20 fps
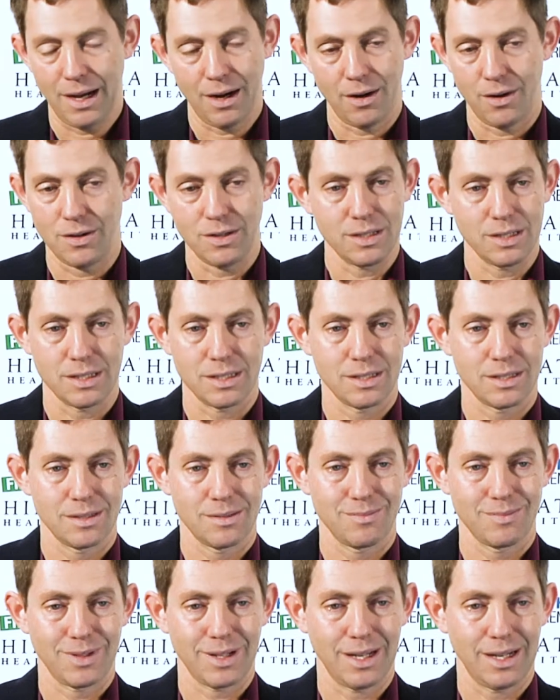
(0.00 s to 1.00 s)
heart just
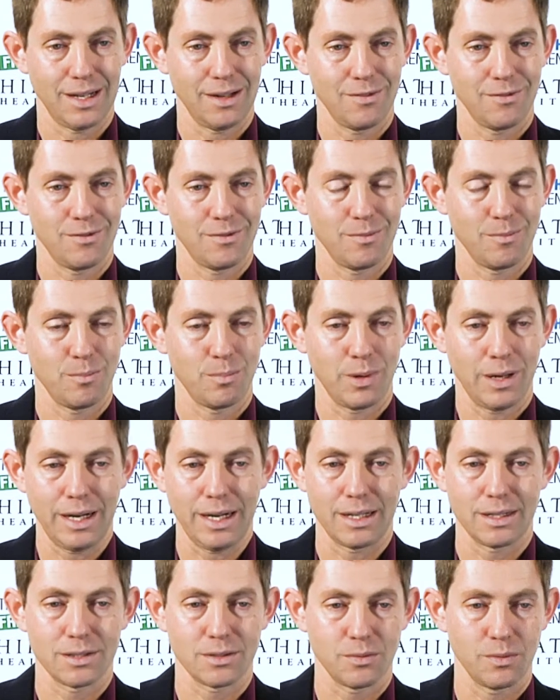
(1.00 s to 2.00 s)
kind of
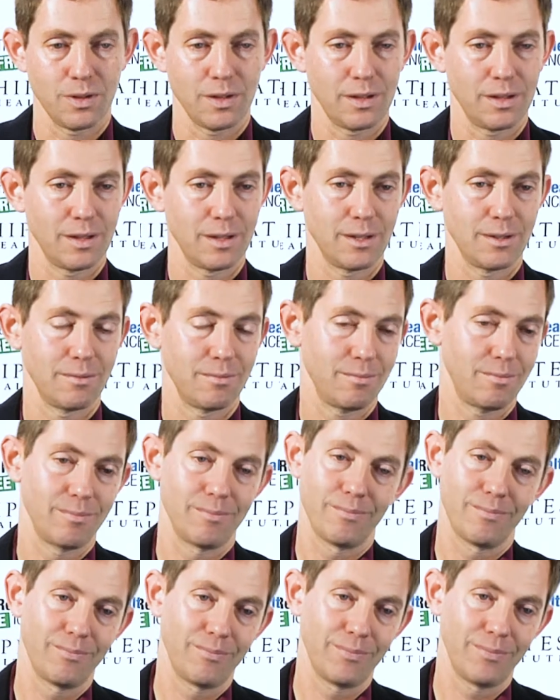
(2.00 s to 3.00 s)
breaks with
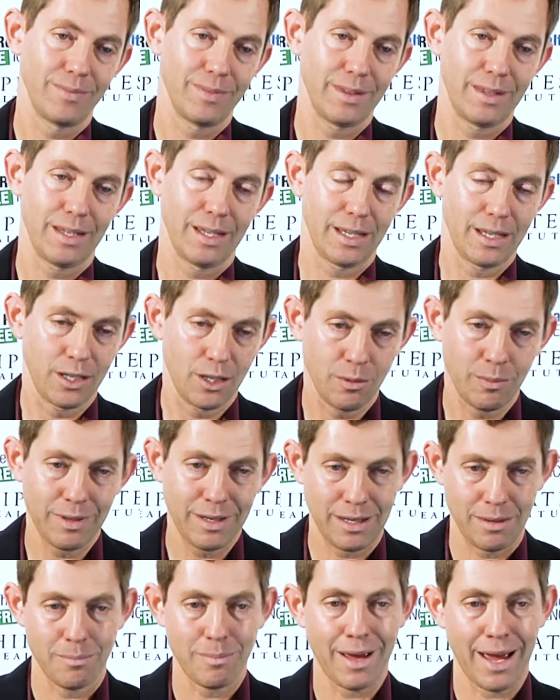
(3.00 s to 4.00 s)
the human
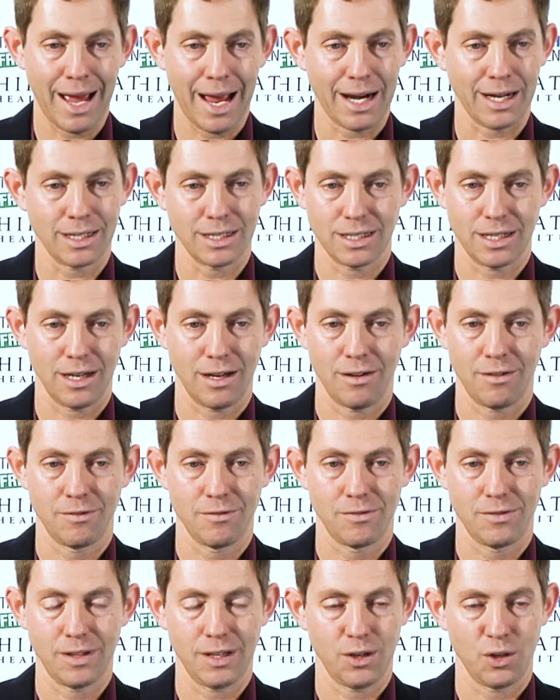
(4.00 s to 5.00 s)
impact of
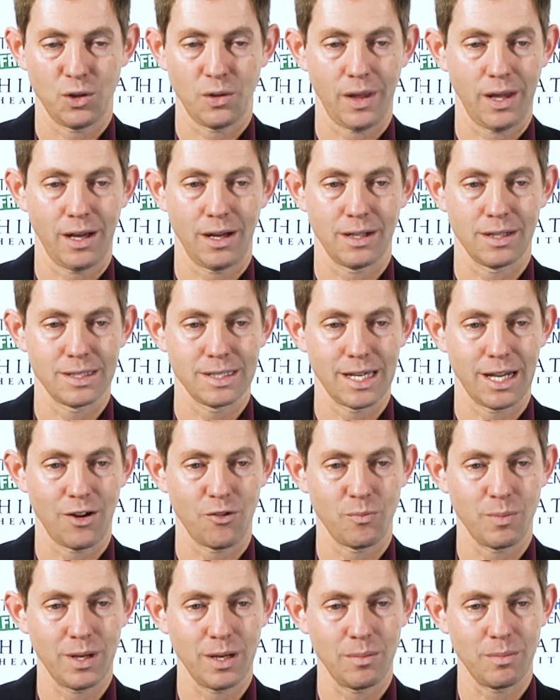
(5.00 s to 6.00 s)
the early onset
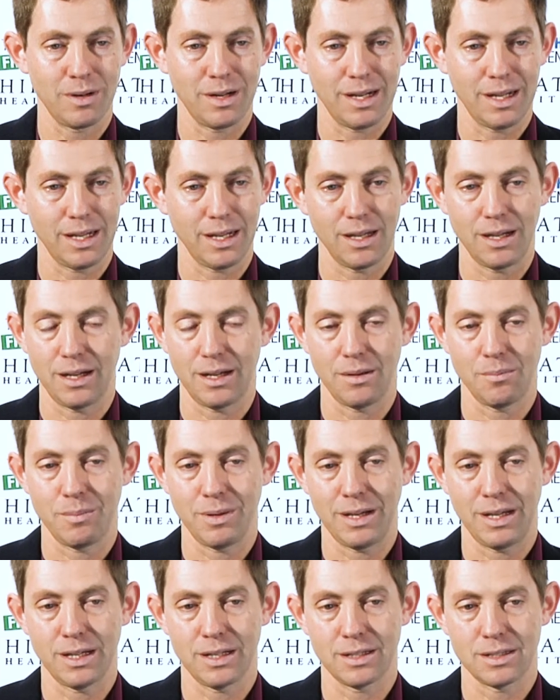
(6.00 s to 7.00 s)
of puberty
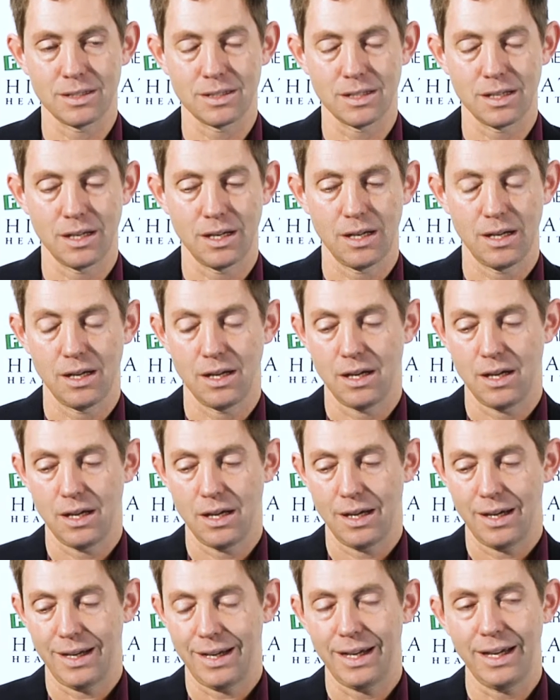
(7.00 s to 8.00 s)
because
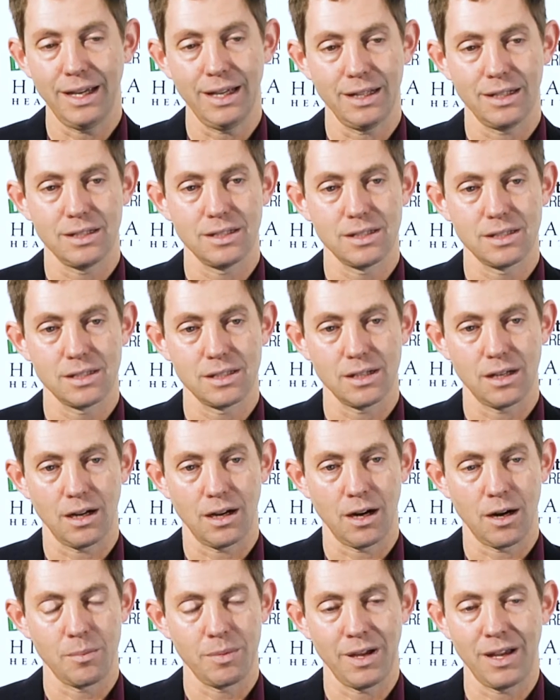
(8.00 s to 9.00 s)
kids
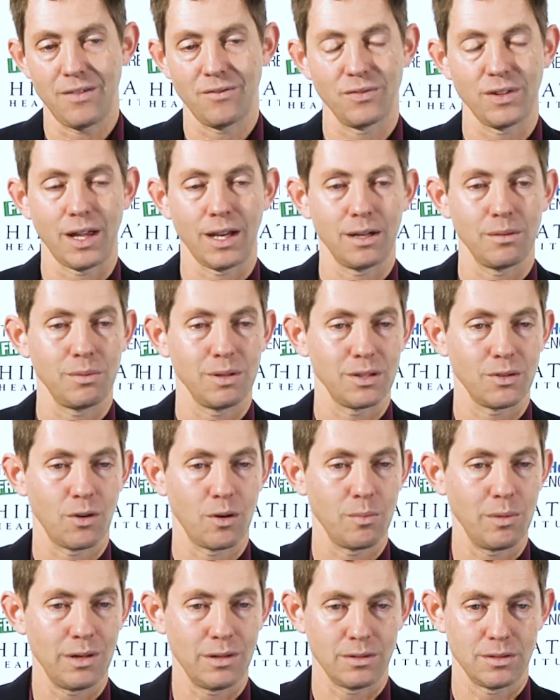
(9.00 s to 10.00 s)
are being flooded with
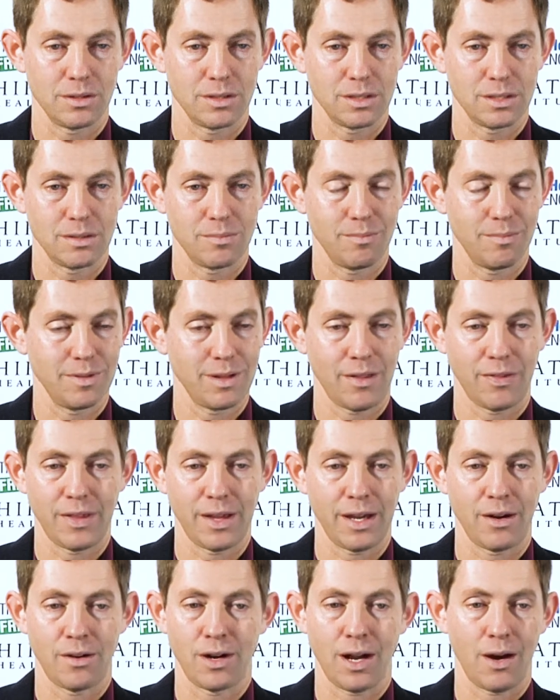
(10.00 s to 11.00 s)
hormones that
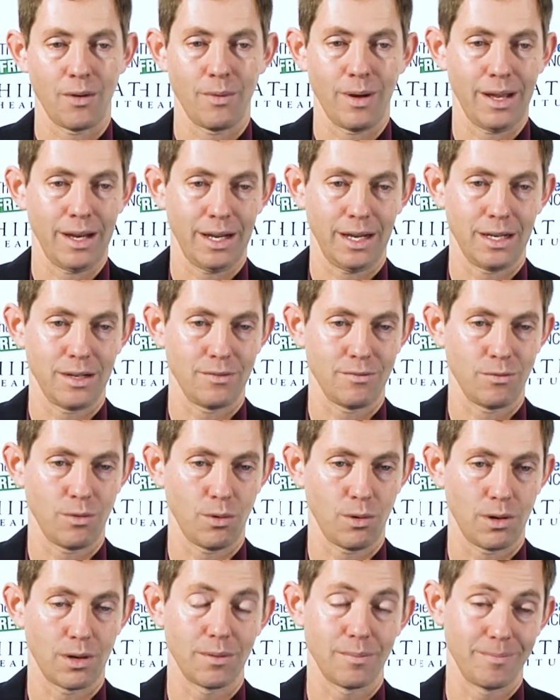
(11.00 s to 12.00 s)
they are not ready
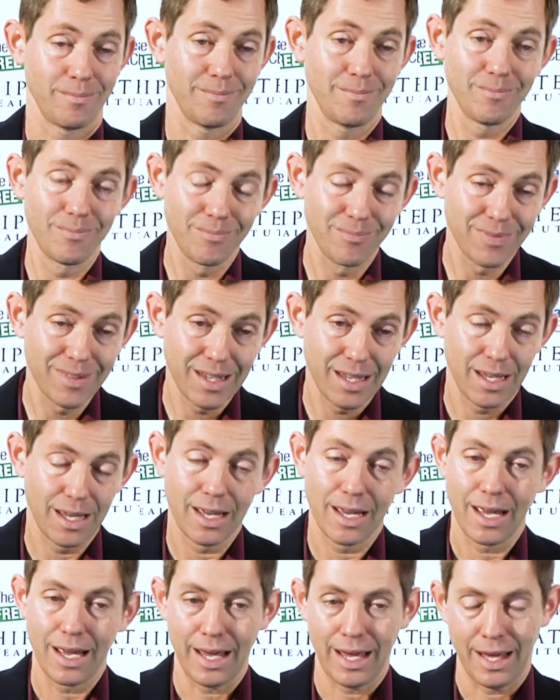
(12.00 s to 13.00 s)
for.
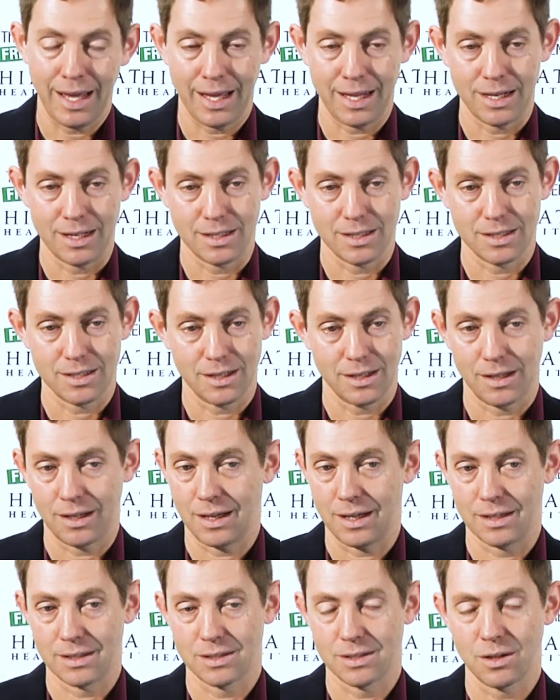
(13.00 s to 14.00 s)
And
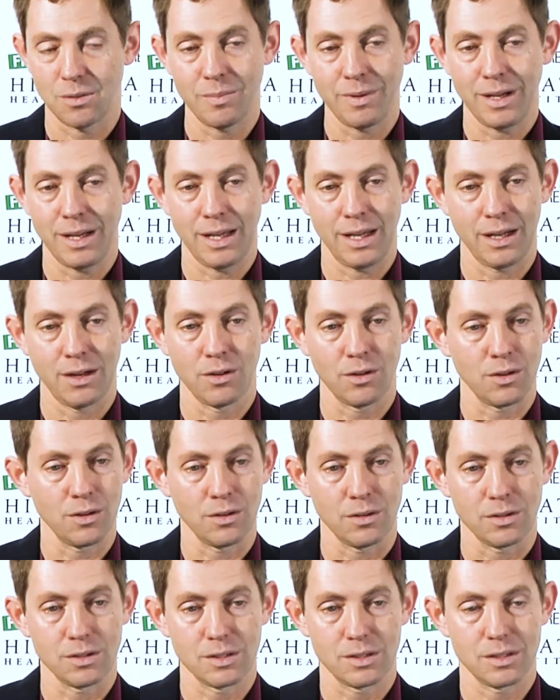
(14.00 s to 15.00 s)
uh, so many
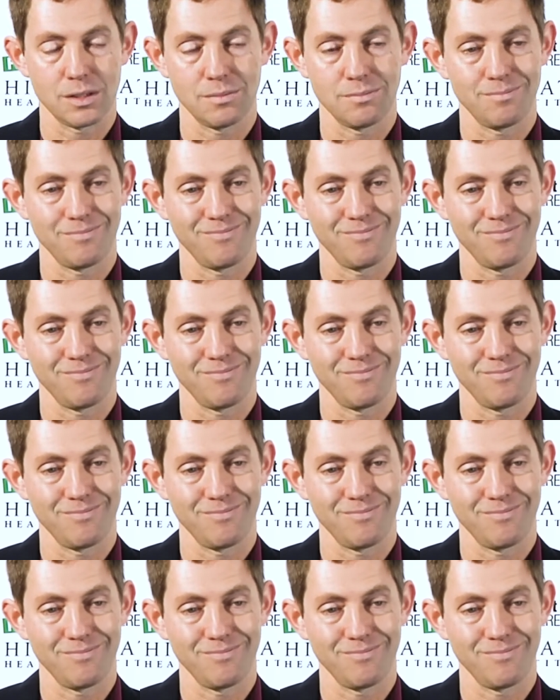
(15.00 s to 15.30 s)
girls